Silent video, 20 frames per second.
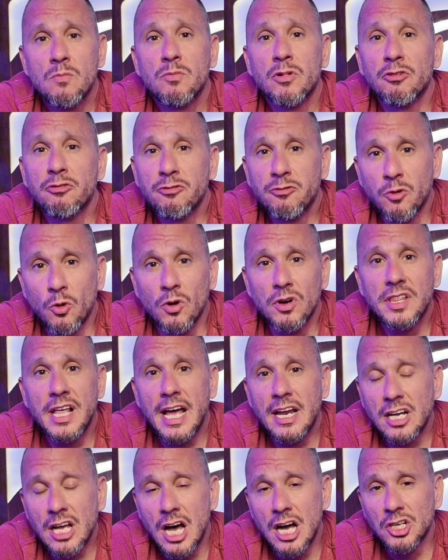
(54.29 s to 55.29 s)
before
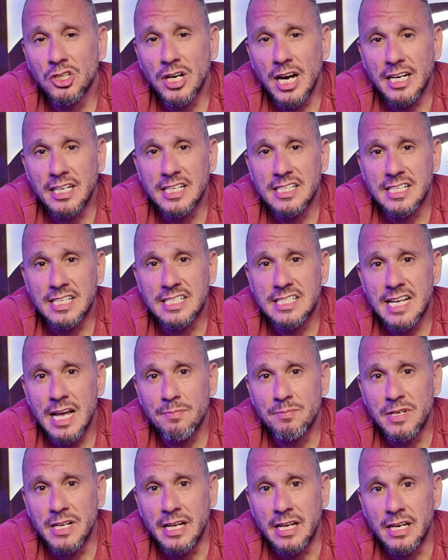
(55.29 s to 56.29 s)
that contract is
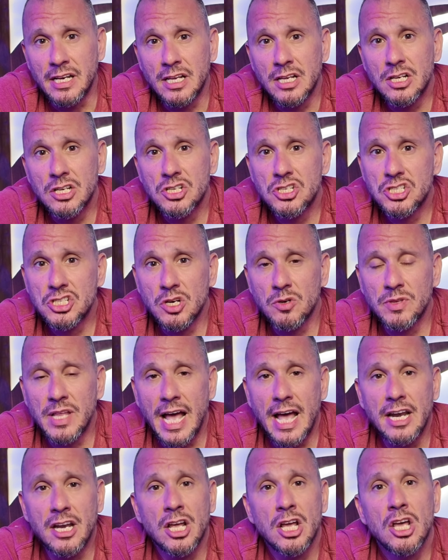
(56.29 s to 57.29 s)
accepted so
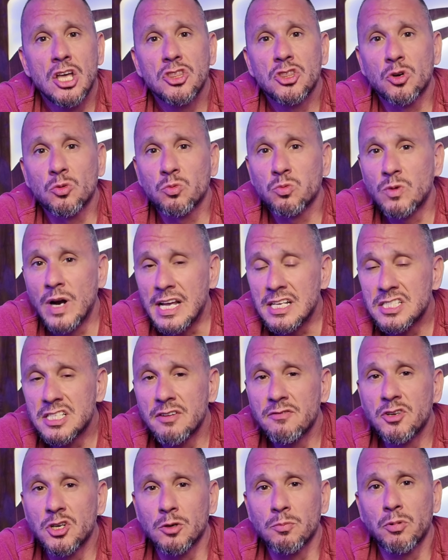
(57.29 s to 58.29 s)
that the rest
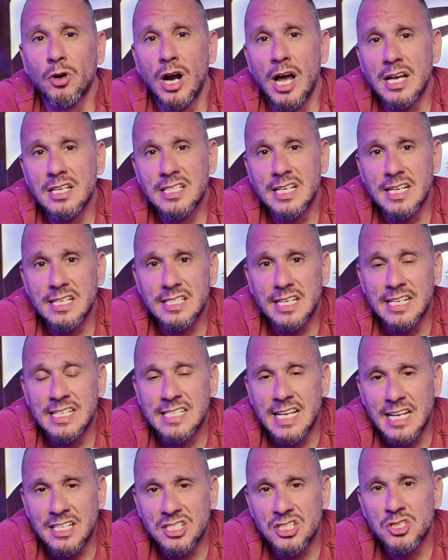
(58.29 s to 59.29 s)
of your process
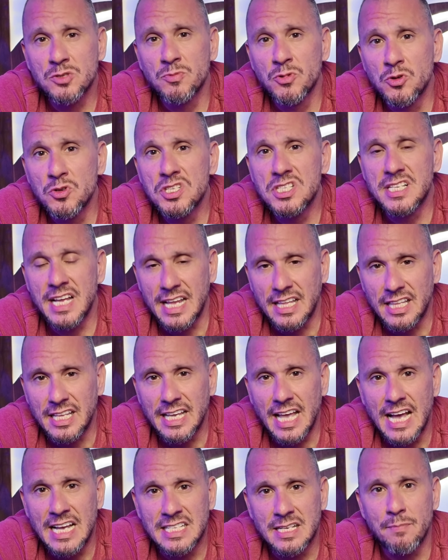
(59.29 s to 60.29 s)
is as smooth
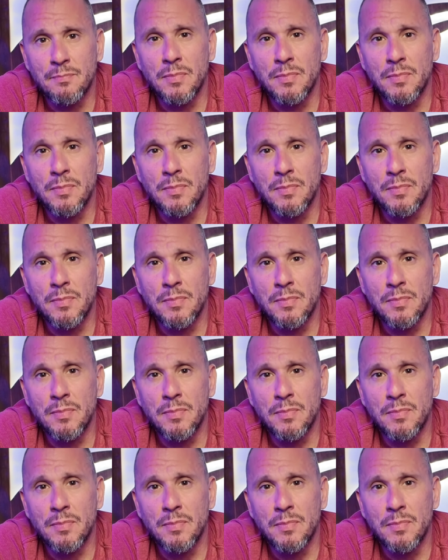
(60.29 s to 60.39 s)
sailing as